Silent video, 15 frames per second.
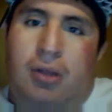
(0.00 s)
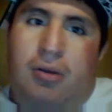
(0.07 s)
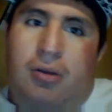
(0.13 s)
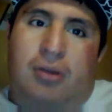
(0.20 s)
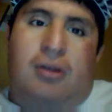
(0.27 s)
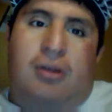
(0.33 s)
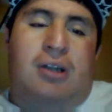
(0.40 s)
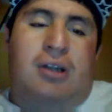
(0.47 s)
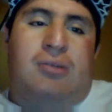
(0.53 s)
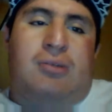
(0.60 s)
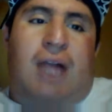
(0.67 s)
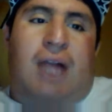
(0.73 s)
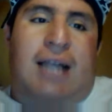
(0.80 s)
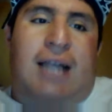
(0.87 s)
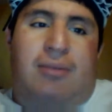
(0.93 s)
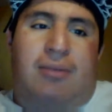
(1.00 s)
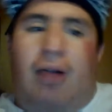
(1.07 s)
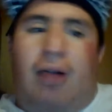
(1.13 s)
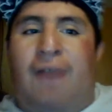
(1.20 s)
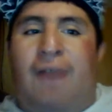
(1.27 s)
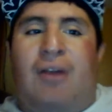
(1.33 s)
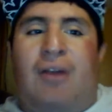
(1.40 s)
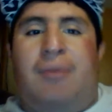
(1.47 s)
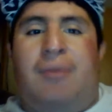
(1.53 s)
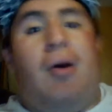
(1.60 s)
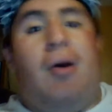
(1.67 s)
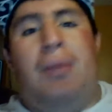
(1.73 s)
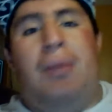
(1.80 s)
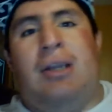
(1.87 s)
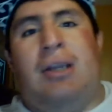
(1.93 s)
There's a guy that my grandfather's been
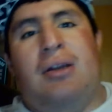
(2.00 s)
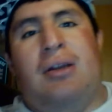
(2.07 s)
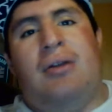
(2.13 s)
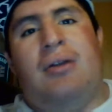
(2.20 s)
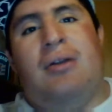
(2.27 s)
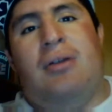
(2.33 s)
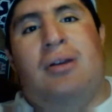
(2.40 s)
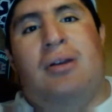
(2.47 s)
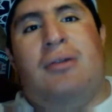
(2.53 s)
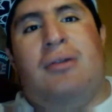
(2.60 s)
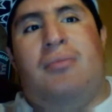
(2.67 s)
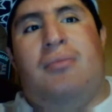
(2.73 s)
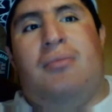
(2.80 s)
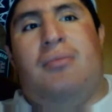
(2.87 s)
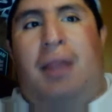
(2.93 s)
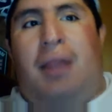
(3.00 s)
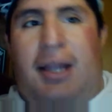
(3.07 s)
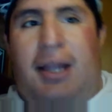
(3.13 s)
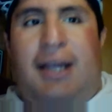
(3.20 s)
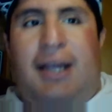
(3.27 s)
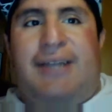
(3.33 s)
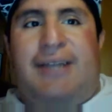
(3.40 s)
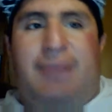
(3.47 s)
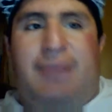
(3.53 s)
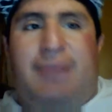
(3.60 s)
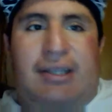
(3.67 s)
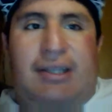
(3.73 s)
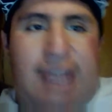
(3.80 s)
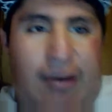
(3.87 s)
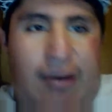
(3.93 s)
helping. Please be a
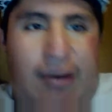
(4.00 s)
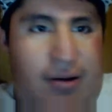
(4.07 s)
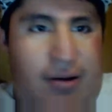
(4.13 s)
saver.